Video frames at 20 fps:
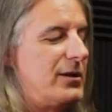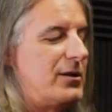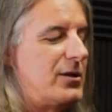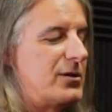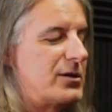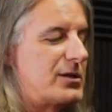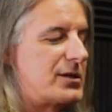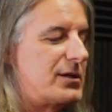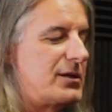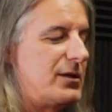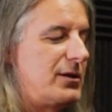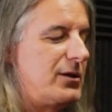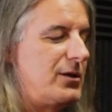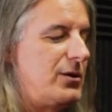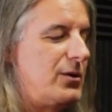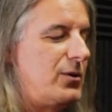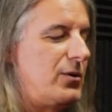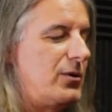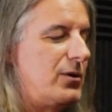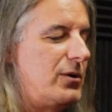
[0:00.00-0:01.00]
there's
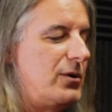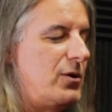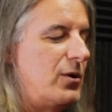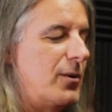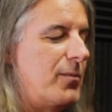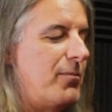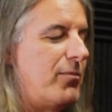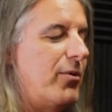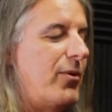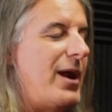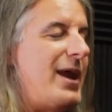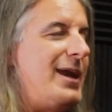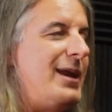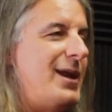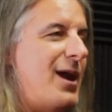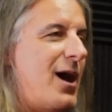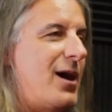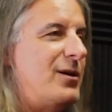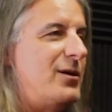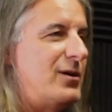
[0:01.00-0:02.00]
you your
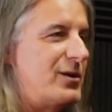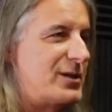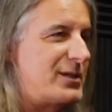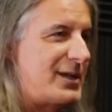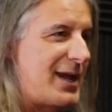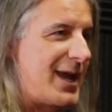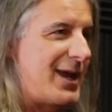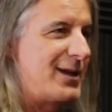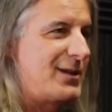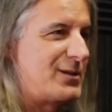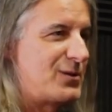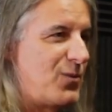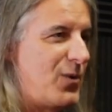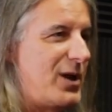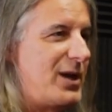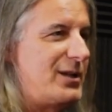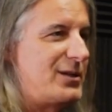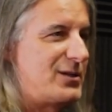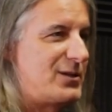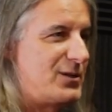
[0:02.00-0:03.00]
brain understands
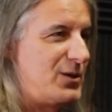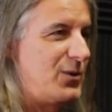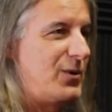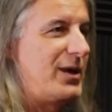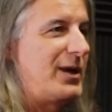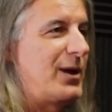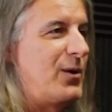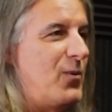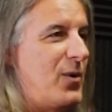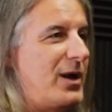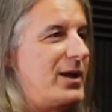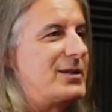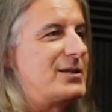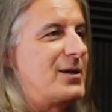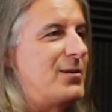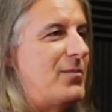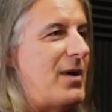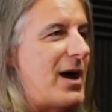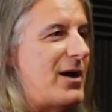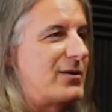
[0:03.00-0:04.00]
what it's doing and what it's
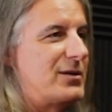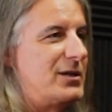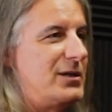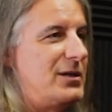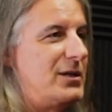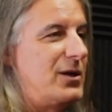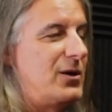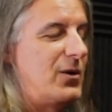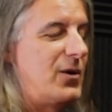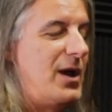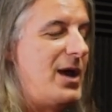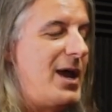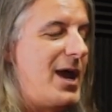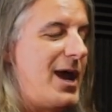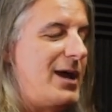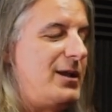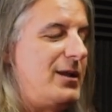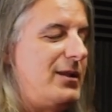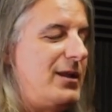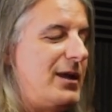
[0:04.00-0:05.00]
about to do,
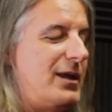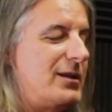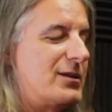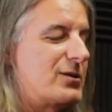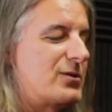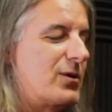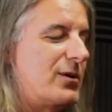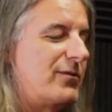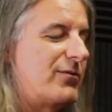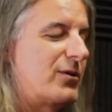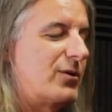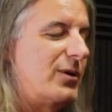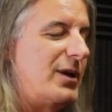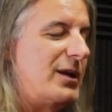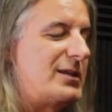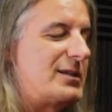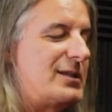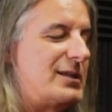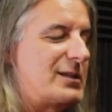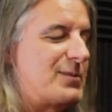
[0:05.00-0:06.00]
and it sort of
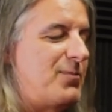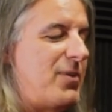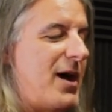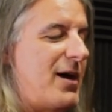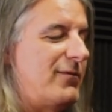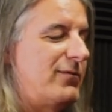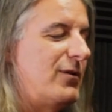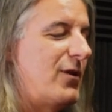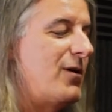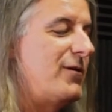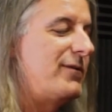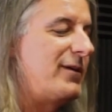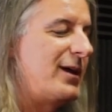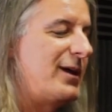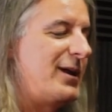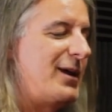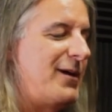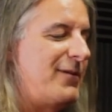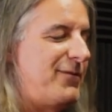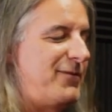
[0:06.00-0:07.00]
creates this
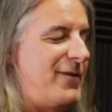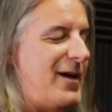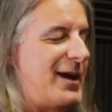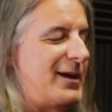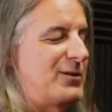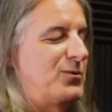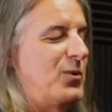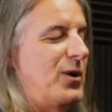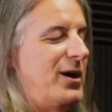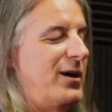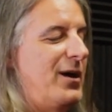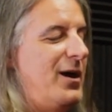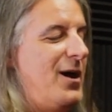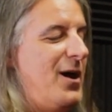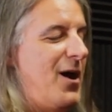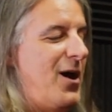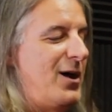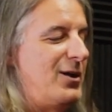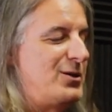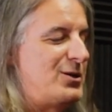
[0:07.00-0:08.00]
Pavlovian effect where
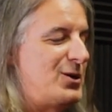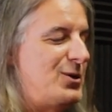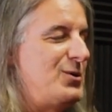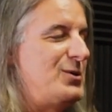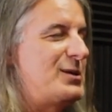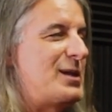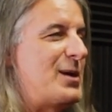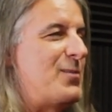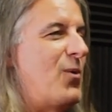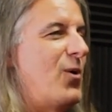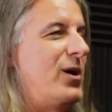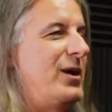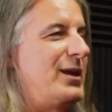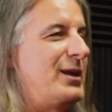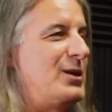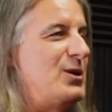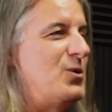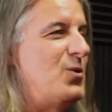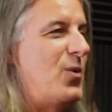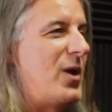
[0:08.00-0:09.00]
on Tuesday
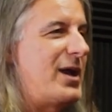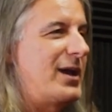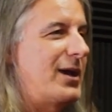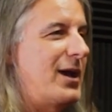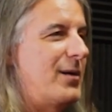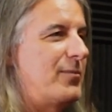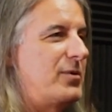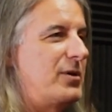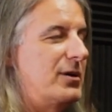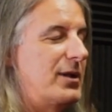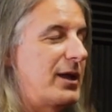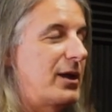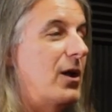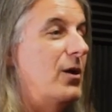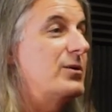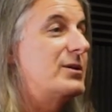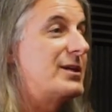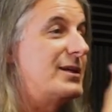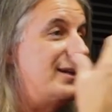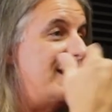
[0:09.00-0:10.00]
morning you wake up and you're like,
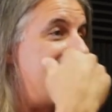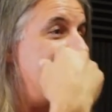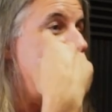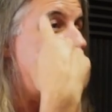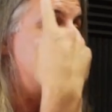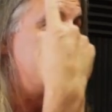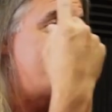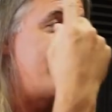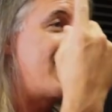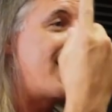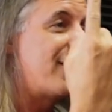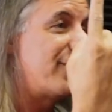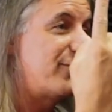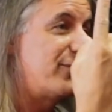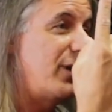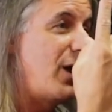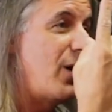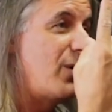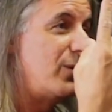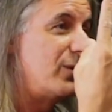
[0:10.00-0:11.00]
oh, today's the day I
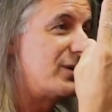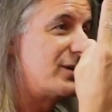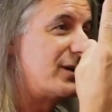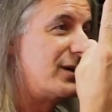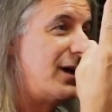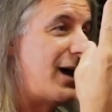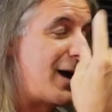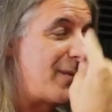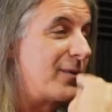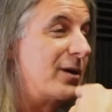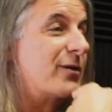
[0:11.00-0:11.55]
float. Mm -hmm. I'm